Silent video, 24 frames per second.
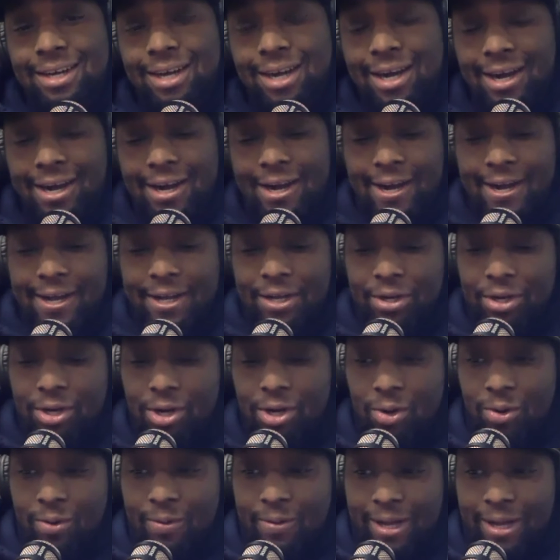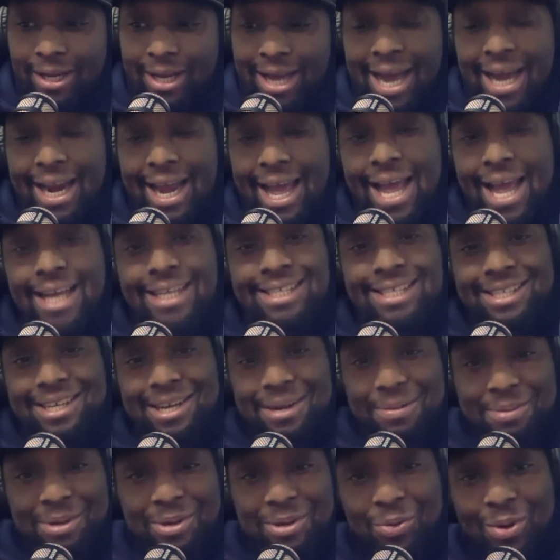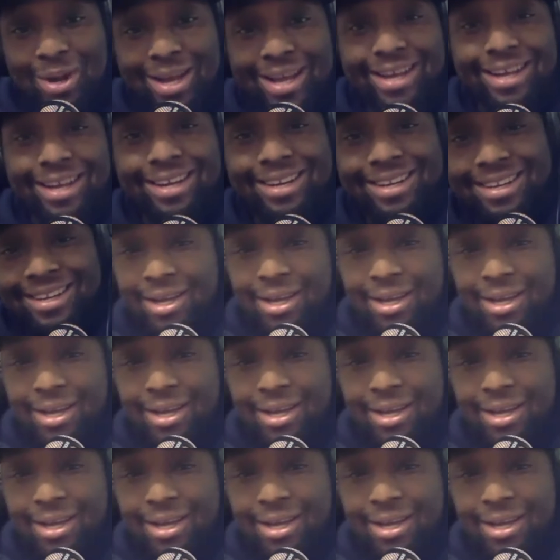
You know, a lot has come your way.